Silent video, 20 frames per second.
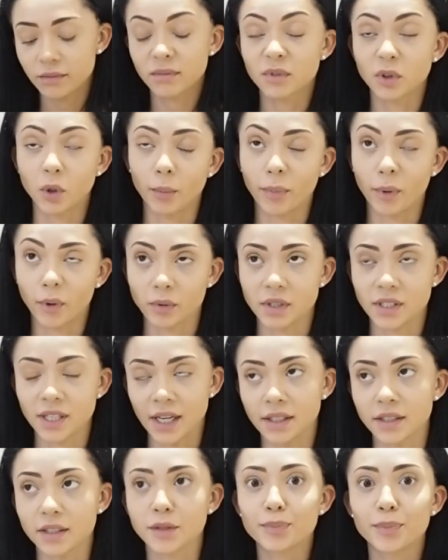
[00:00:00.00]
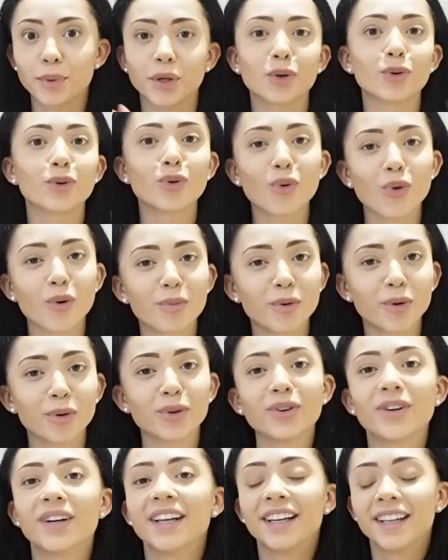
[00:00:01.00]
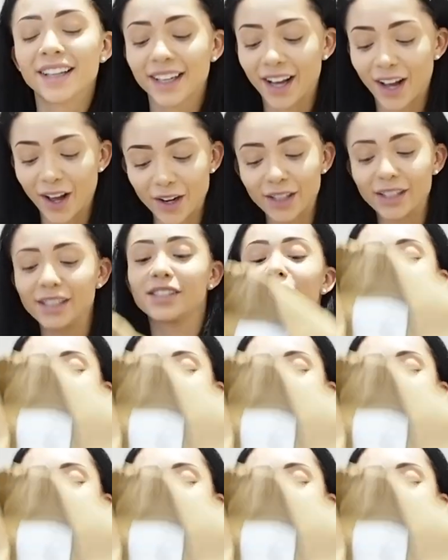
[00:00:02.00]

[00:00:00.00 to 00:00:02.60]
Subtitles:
not bog standard, but normal coloured